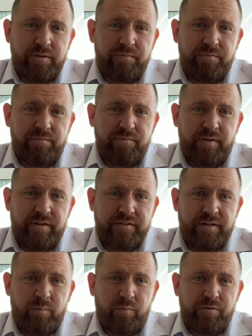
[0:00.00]
If things
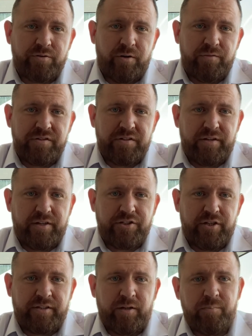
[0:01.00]
get worse, obviously I'll get
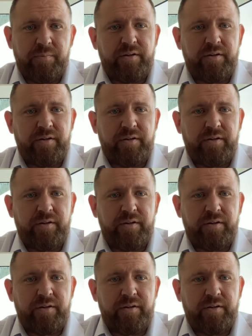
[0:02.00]
checked out.